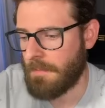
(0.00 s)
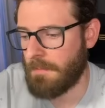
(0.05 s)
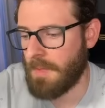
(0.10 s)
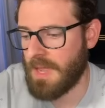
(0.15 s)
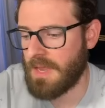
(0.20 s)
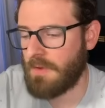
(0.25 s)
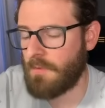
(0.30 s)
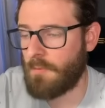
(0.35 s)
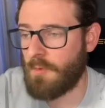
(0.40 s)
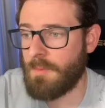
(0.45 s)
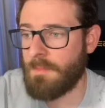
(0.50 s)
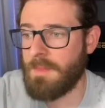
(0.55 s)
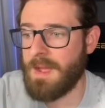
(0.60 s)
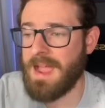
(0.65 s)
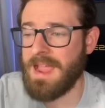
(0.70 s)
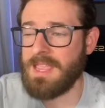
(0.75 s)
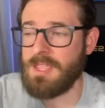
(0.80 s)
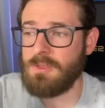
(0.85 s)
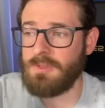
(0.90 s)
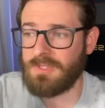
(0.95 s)
But for
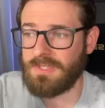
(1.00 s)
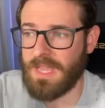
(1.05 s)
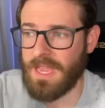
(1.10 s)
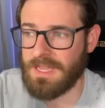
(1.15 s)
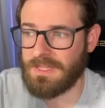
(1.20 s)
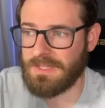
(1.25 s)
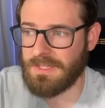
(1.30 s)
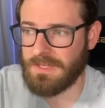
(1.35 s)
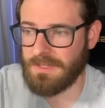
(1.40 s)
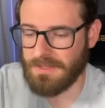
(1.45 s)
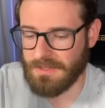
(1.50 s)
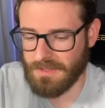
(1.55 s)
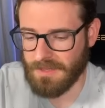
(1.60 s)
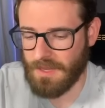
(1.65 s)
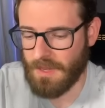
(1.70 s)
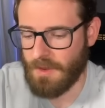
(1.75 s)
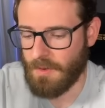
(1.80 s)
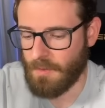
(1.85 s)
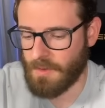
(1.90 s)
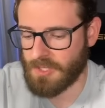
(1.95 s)
my use cases,
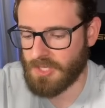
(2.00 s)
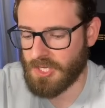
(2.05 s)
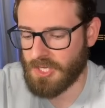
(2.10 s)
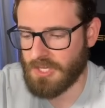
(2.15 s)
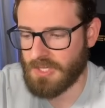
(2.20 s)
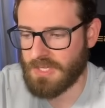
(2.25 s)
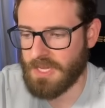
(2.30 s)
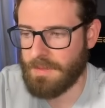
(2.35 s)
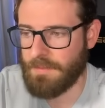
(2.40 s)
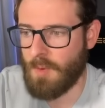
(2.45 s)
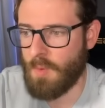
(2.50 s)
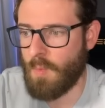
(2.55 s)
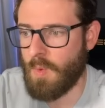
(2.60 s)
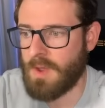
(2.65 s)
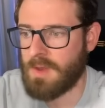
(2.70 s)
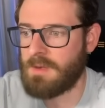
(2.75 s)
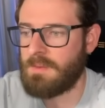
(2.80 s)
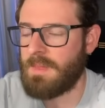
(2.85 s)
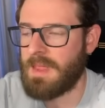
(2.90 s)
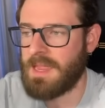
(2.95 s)
which is I'm a
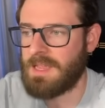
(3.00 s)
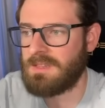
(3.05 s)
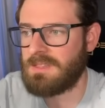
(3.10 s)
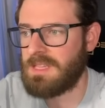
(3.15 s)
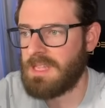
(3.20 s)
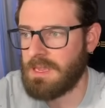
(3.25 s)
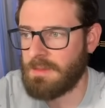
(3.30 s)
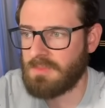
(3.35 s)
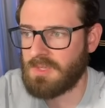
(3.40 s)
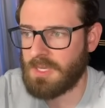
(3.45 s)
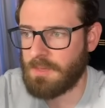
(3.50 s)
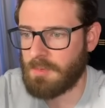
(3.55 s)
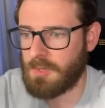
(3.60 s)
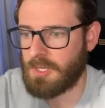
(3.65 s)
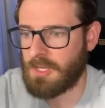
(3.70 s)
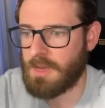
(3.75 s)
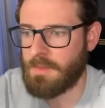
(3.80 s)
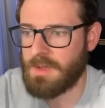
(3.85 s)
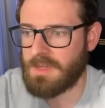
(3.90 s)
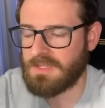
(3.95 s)
one-man team
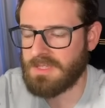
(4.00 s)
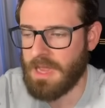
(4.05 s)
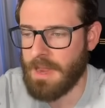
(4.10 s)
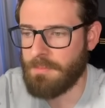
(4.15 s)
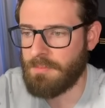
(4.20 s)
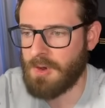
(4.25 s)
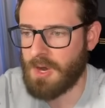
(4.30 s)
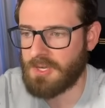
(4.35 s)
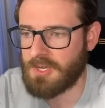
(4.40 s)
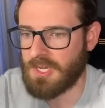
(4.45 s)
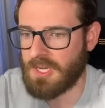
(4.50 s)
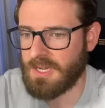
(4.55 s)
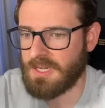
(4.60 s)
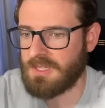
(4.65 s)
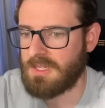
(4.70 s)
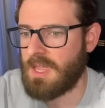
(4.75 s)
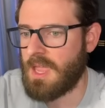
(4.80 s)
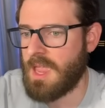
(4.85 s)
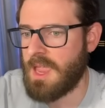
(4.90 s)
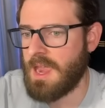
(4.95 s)
typically in my side
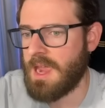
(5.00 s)
projects,